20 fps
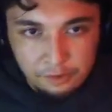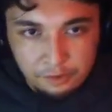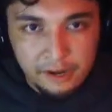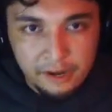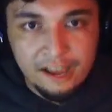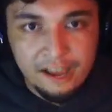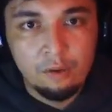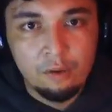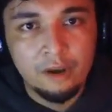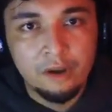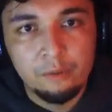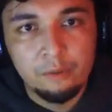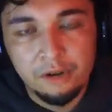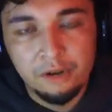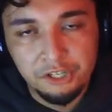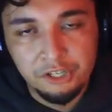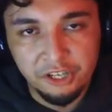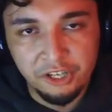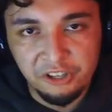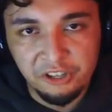now what I want to
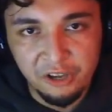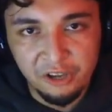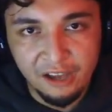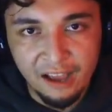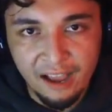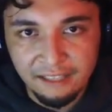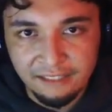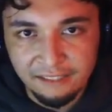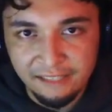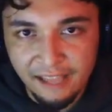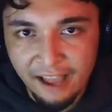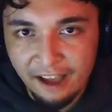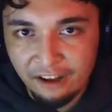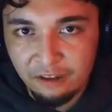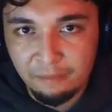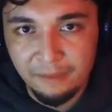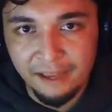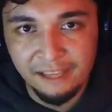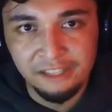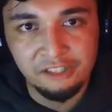show you guys is how
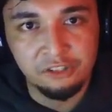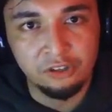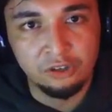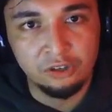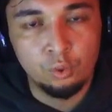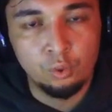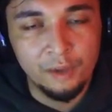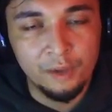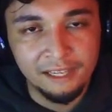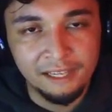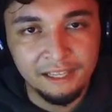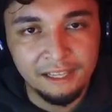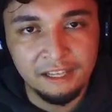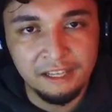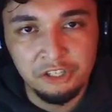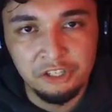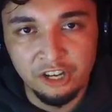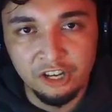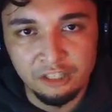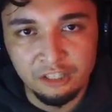to make your quick
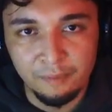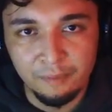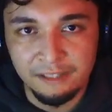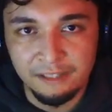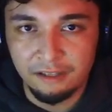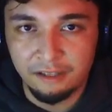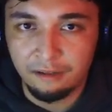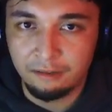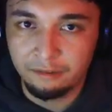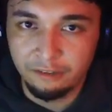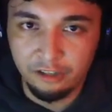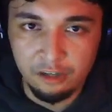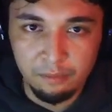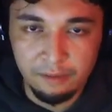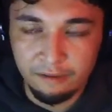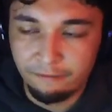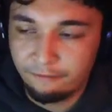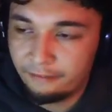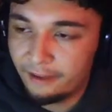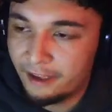adjustments a little
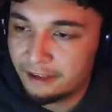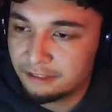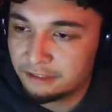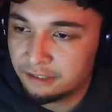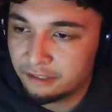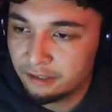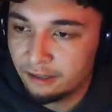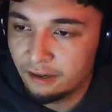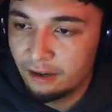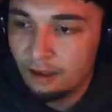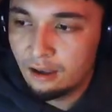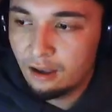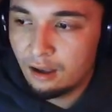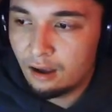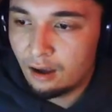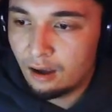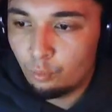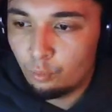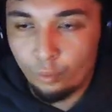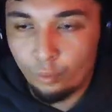bit faster
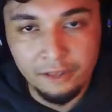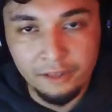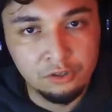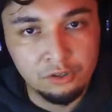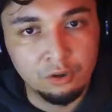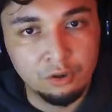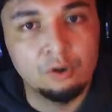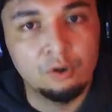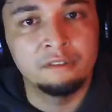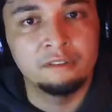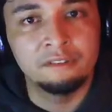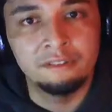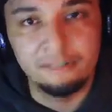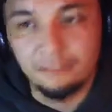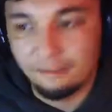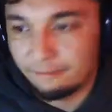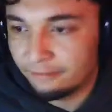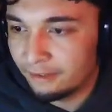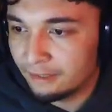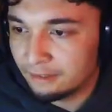when you're on
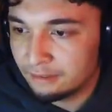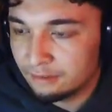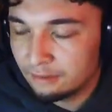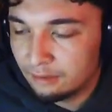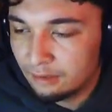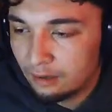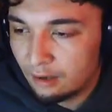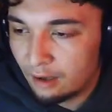defense.